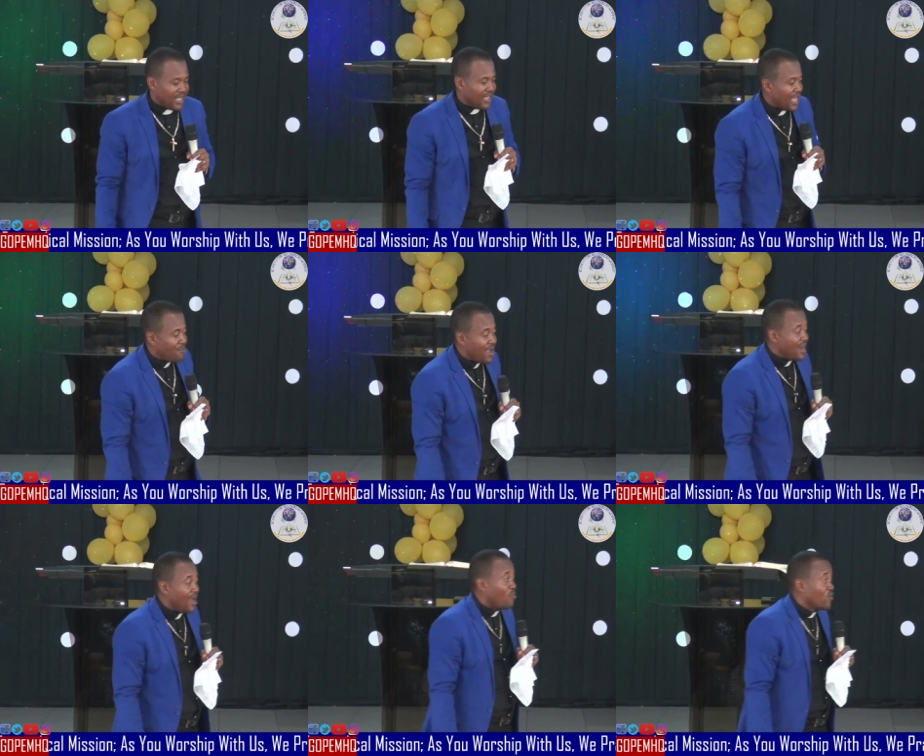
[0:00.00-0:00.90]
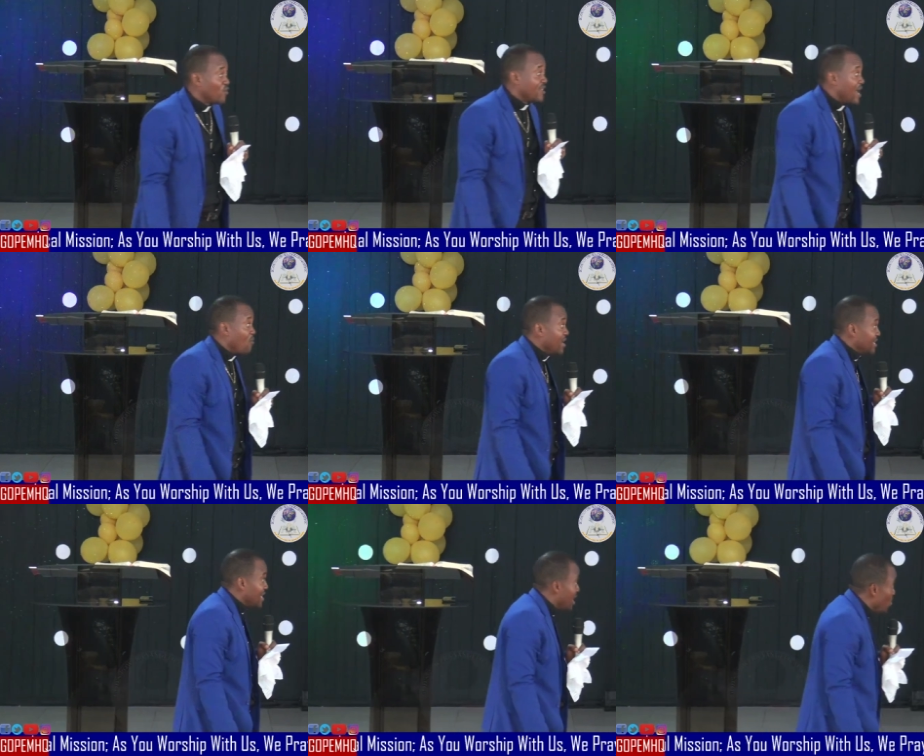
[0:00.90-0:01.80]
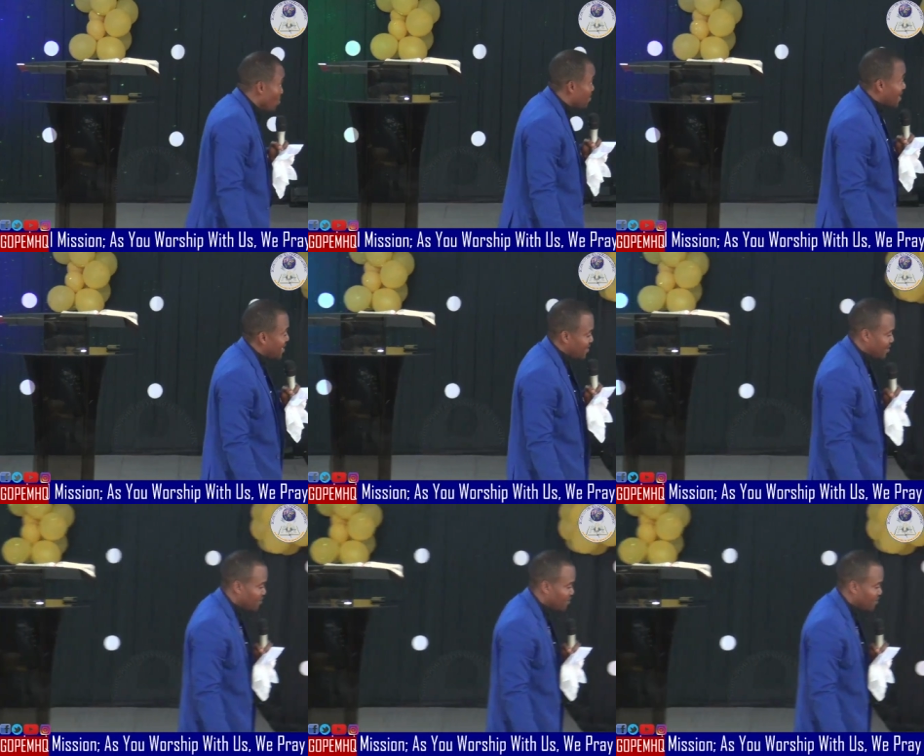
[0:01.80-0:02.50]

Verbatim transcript: Am I Ramoto Tia when engineer loan site?